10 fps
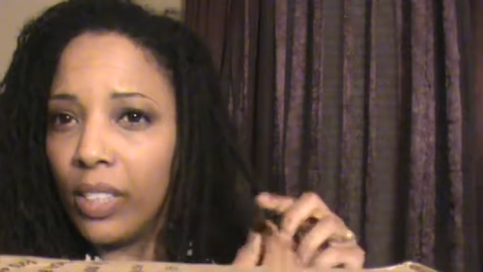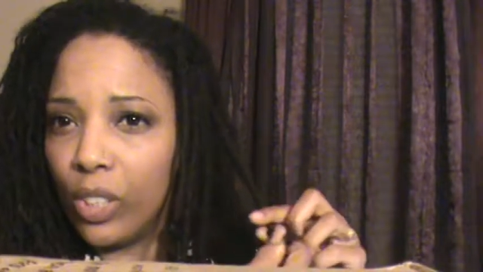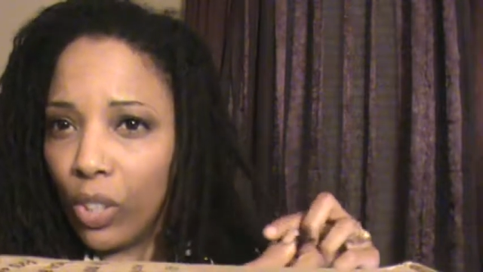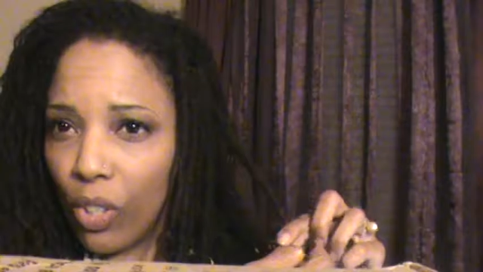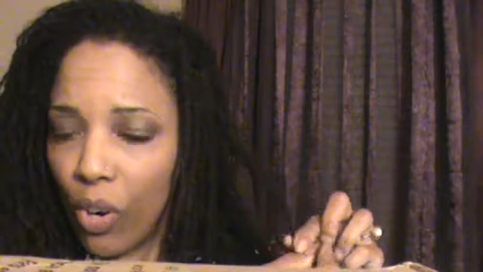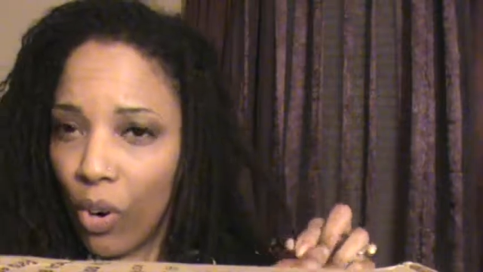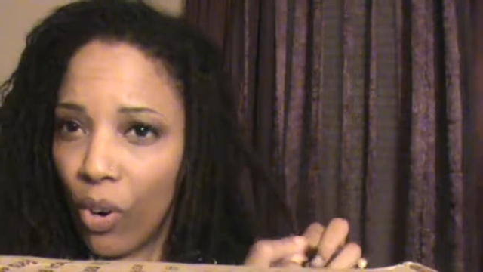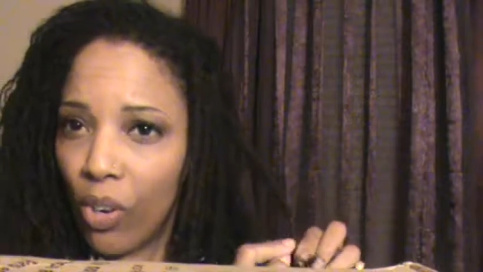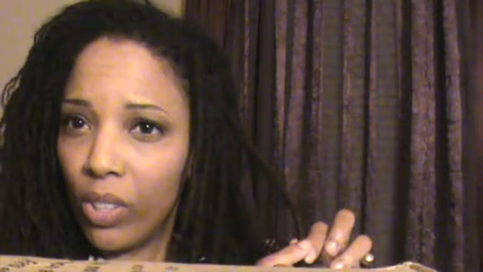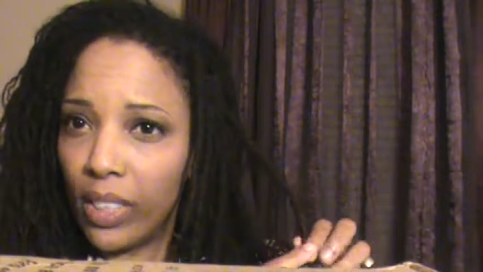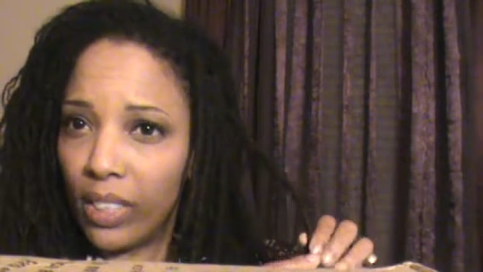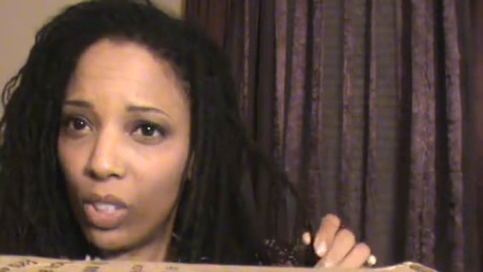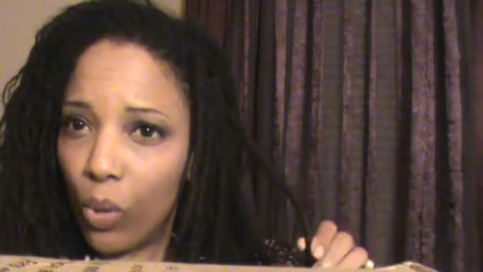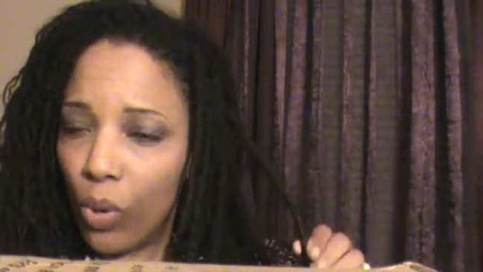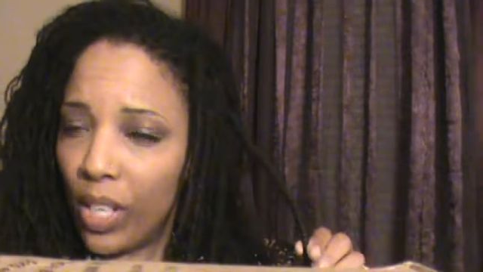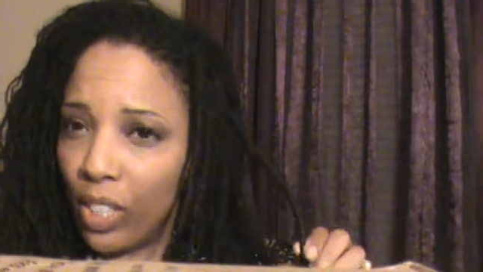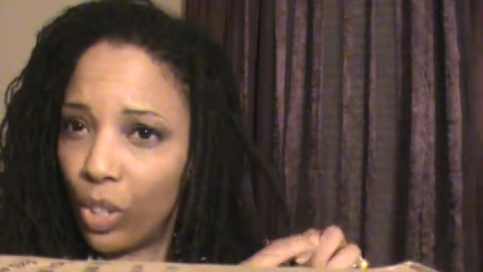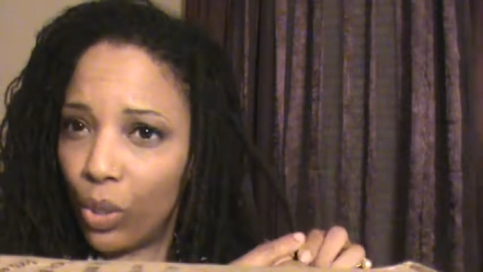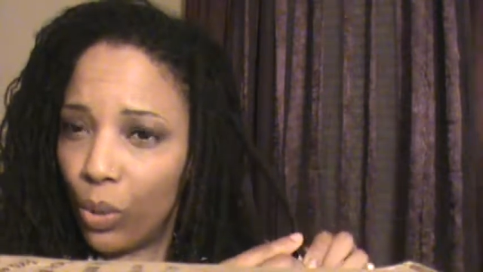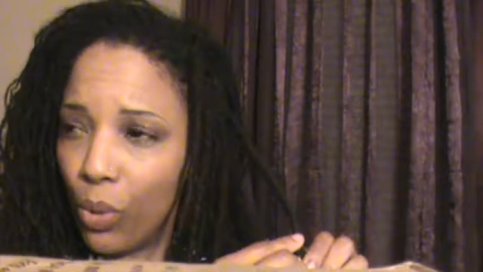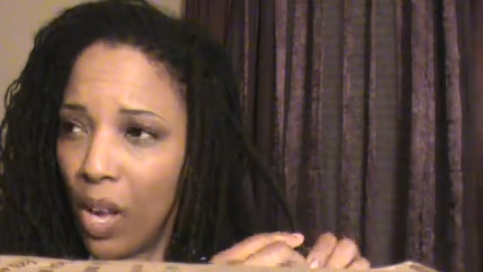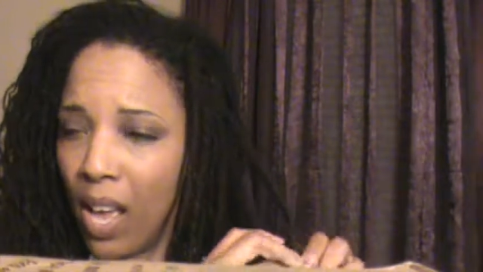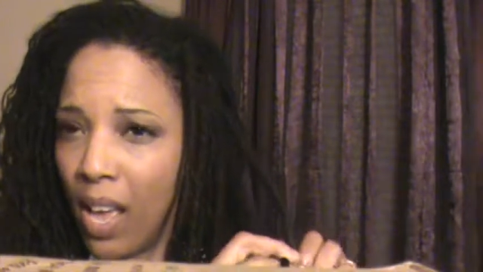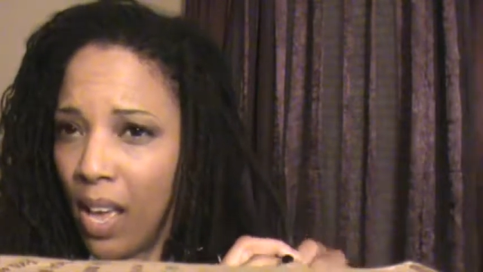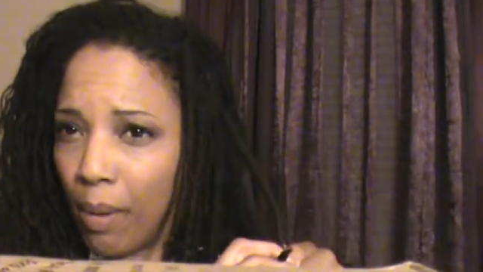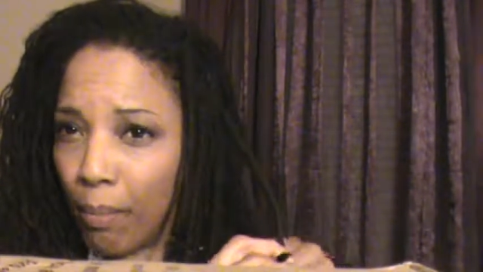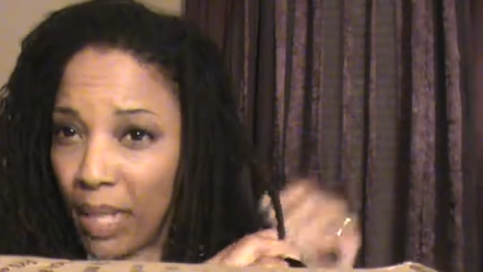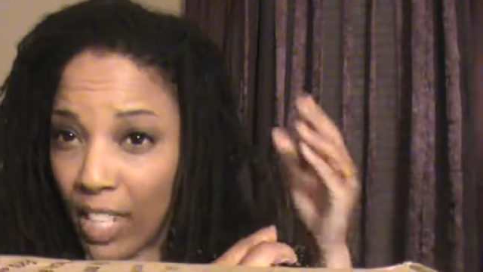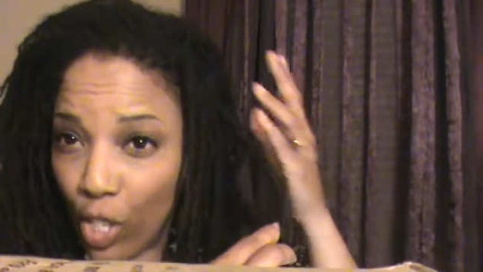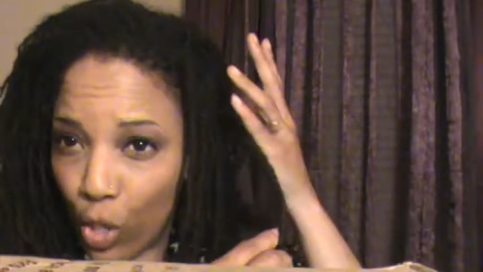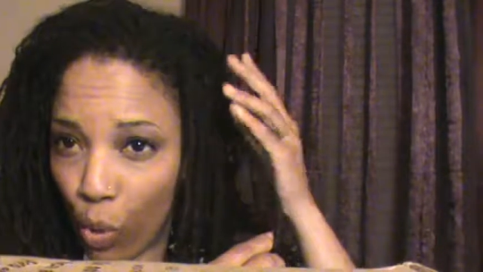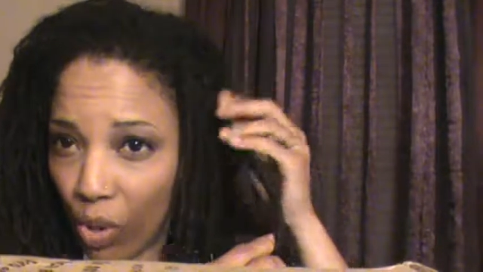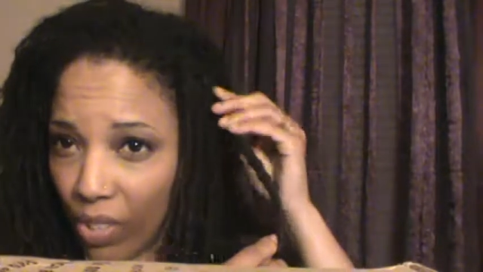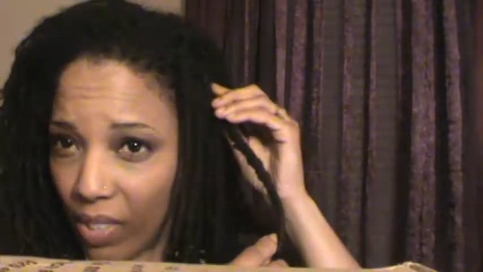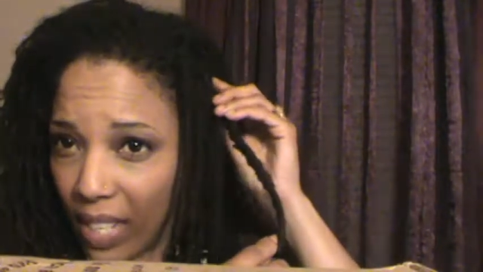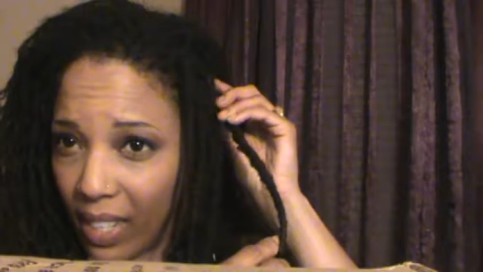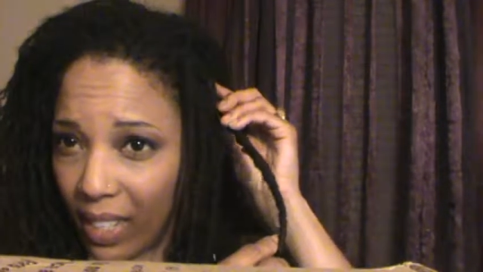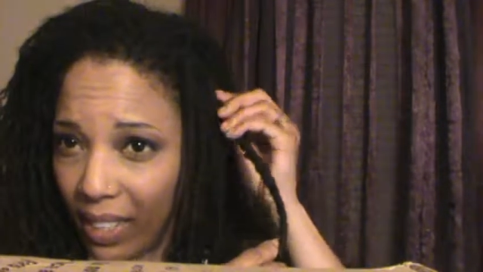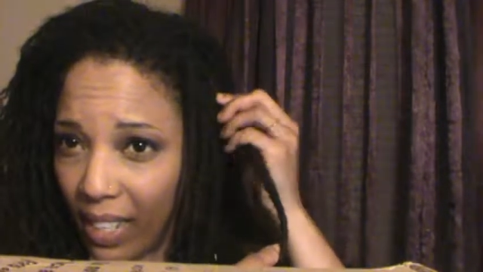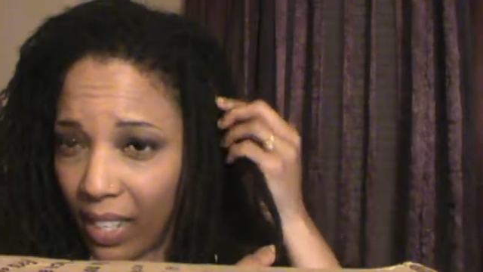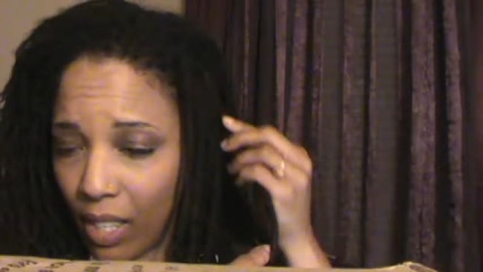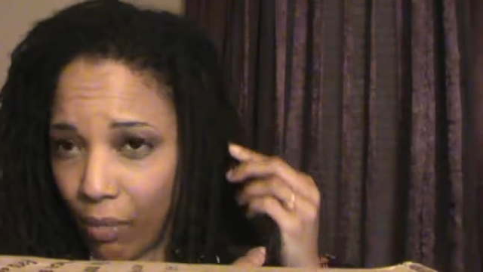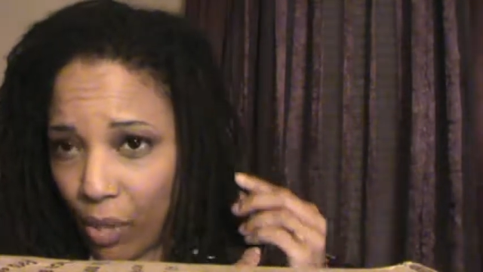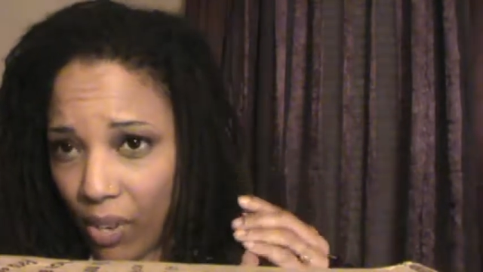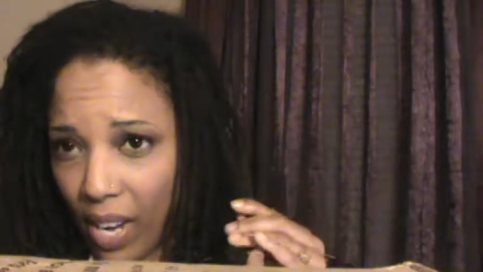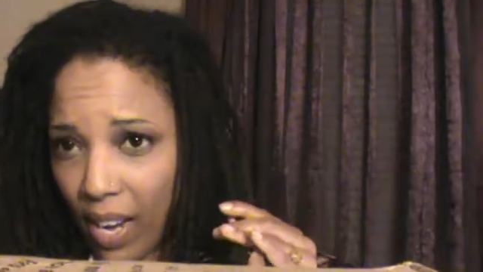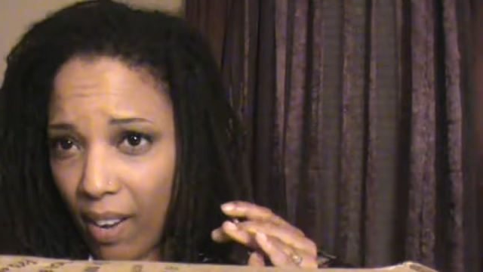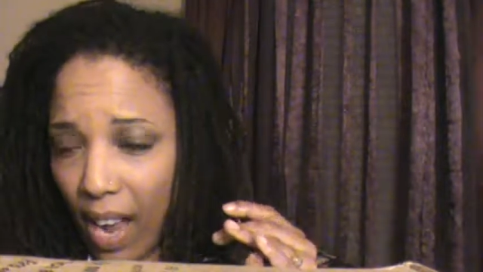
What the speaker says: your curl is going to be shorter than the length of your hair.